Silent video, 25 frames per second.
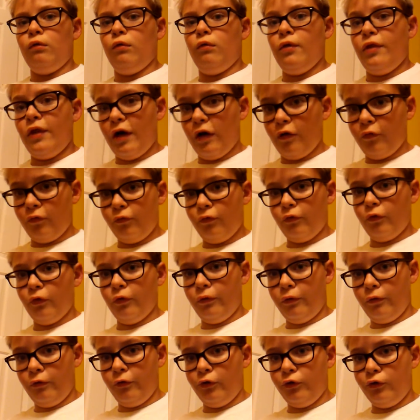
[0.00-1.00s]
without
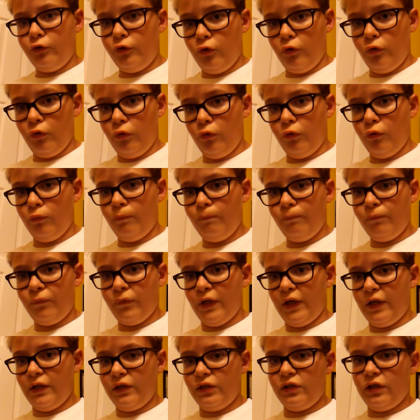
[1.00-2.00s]
further ado,
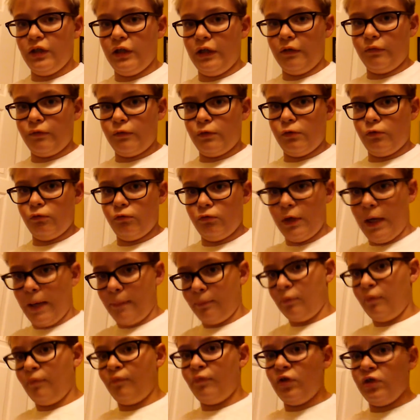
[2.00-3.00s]
that is going to have to
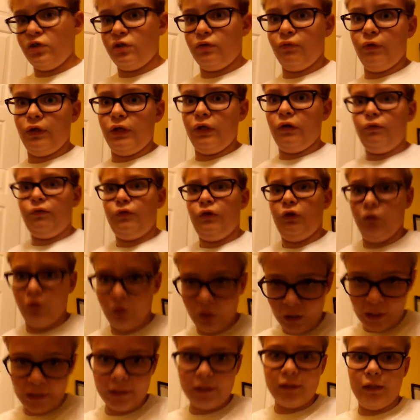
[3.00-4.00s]
wrap up this video. If you
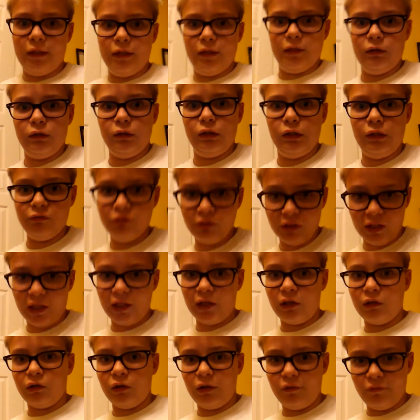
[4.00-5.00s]
liked it, leave a
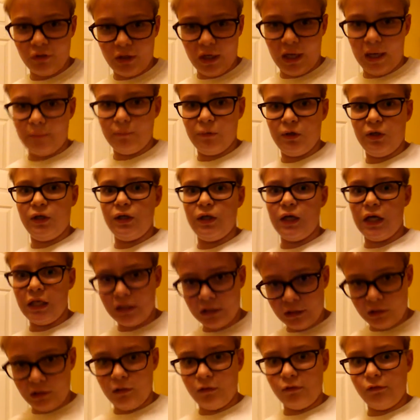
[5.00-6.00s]
like, leave a comment,
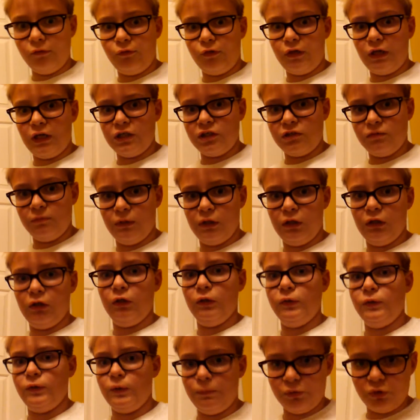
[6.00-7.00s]
hit the notification bell,
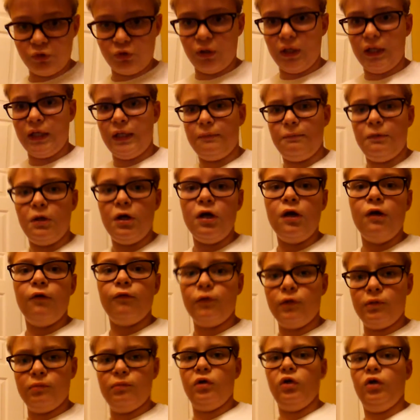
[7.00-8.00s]
and subscribe
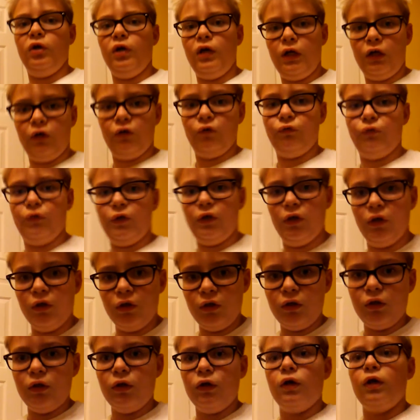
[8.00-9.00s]
for more alpha.
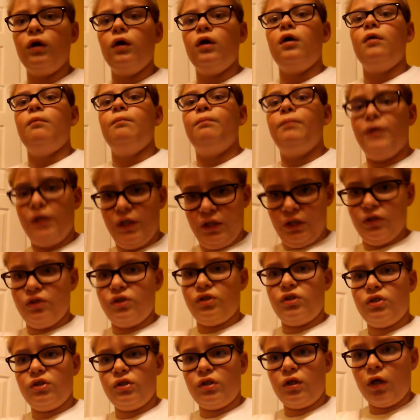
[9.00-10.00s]

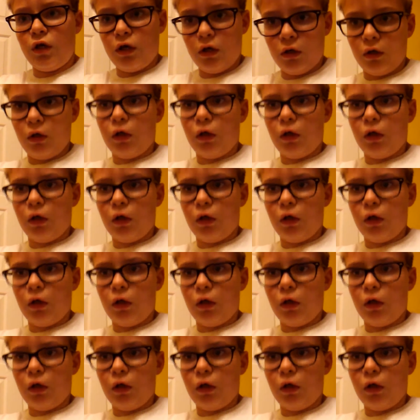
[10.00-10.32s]
Peace.